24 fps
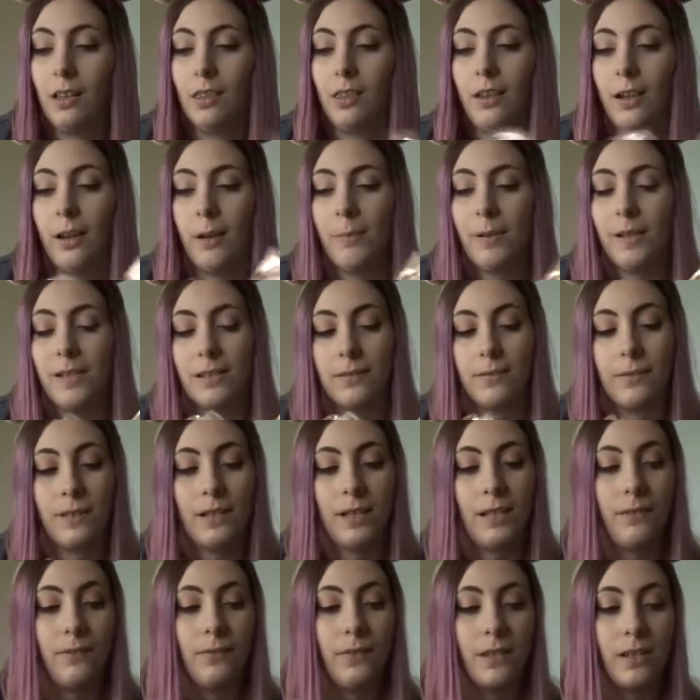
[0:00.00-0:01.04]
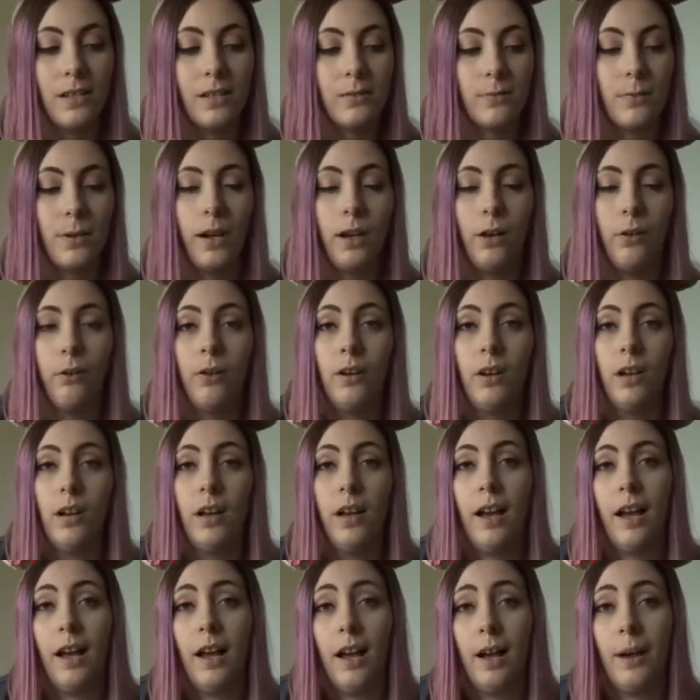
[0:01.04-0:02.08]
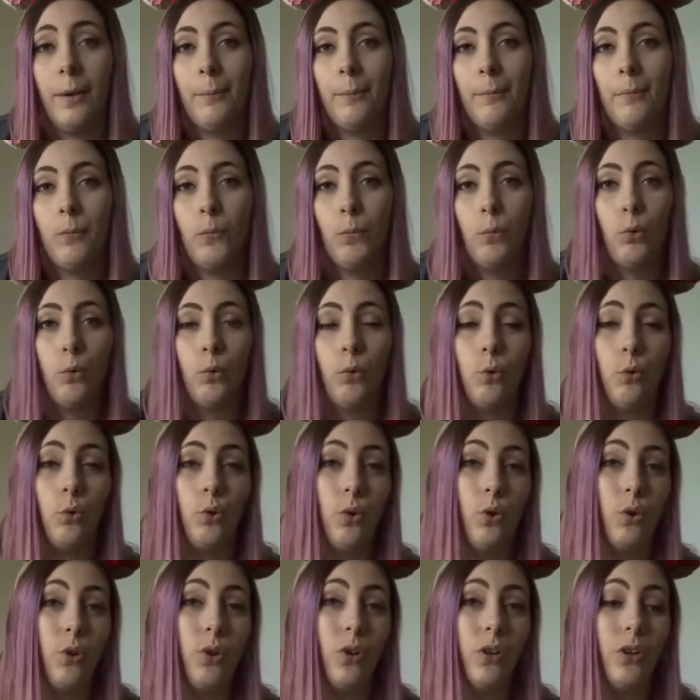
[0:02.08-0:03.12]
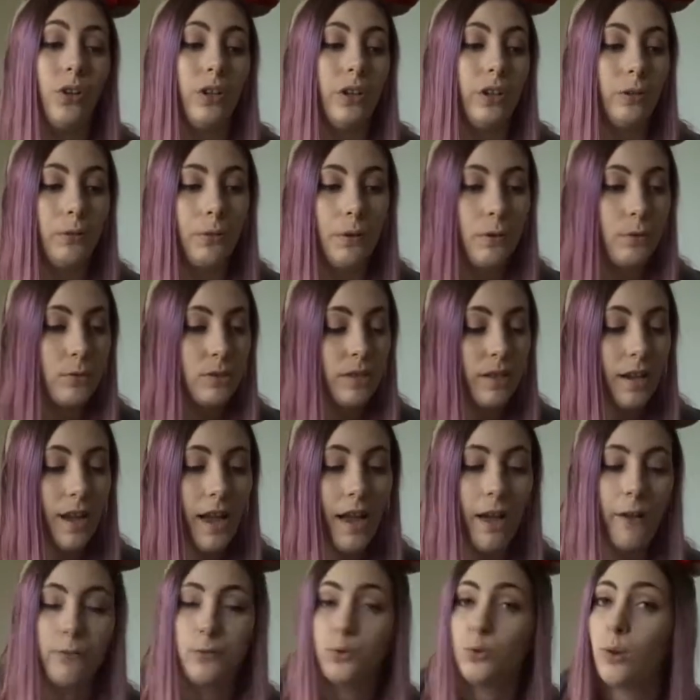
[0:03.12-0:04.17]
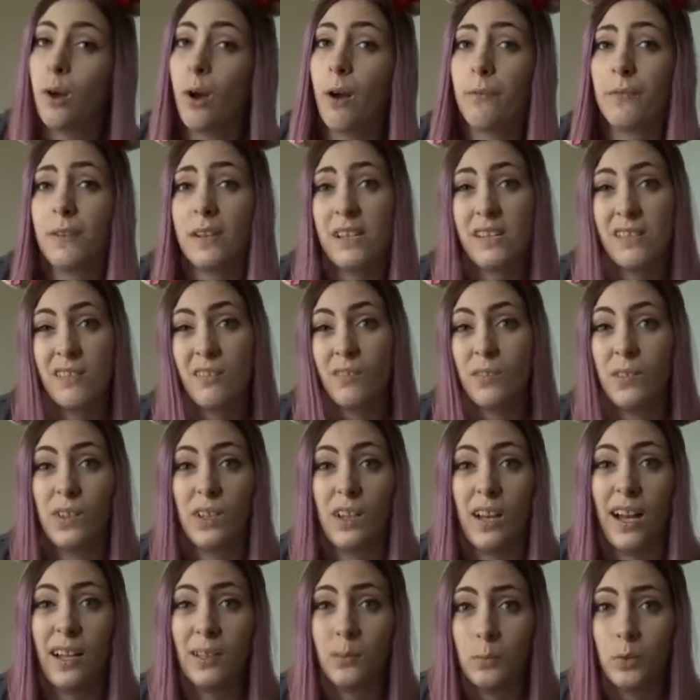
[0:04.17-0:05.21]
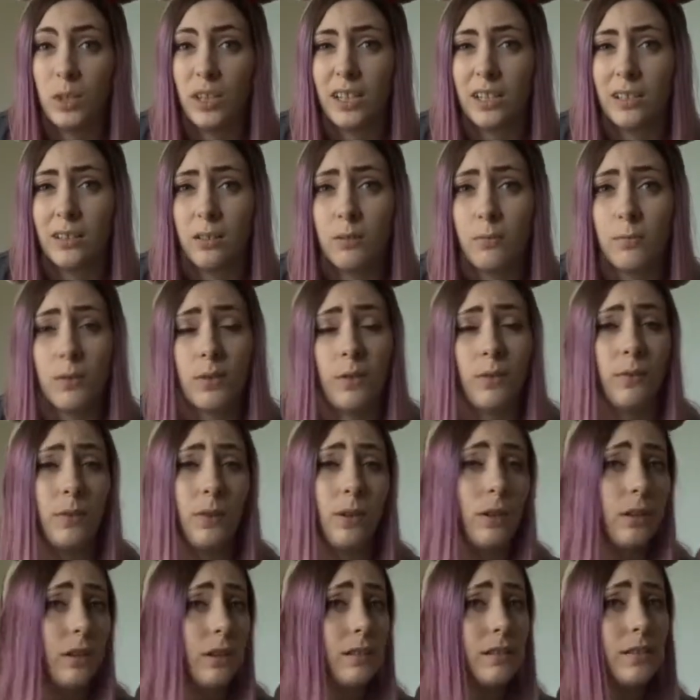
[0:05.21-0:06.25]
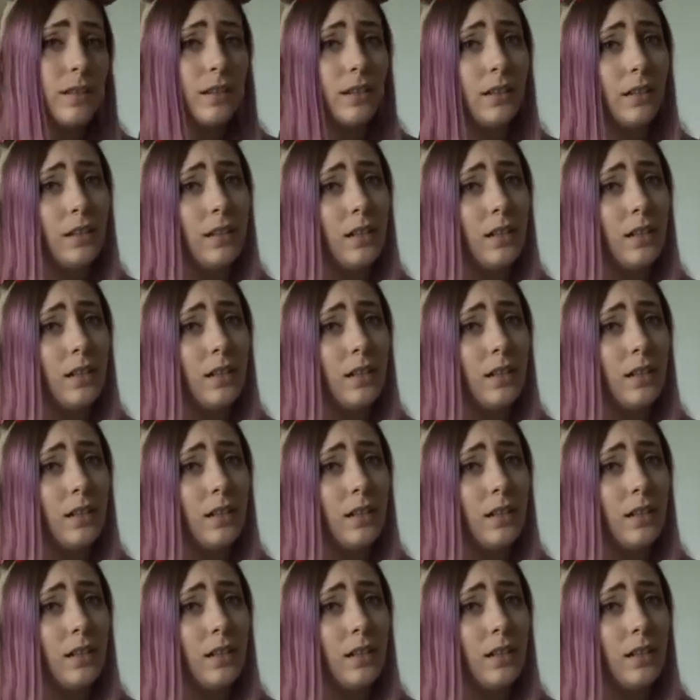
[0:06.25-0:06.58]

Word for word: light up ears for the evening as well. Um, or, you know, I also have giraffe ears for Animal Kingdom, so if I'm going into